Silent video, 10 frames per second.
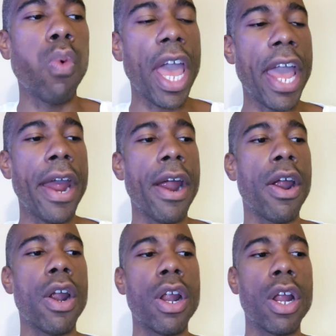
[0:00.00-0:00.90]

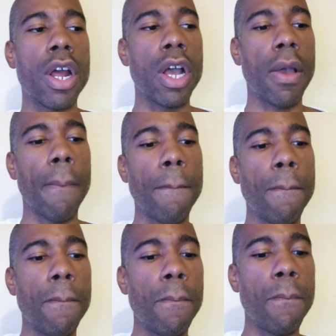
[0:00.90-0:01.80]
where
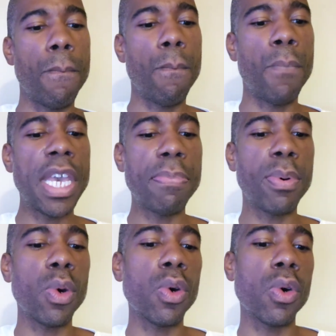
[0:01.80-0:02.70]

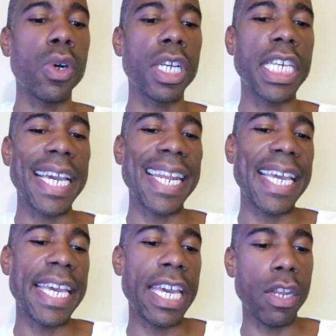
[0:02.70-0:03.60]
people
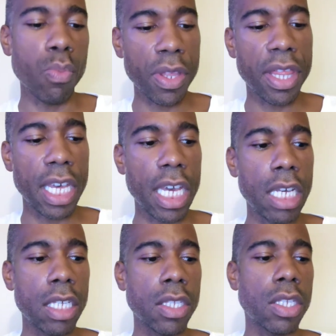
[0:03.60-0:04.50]
get hit with
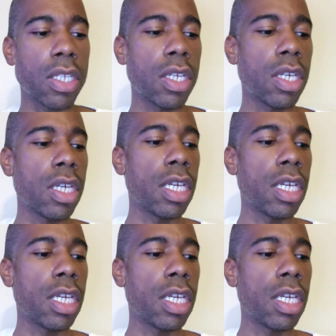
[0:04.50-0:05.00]
things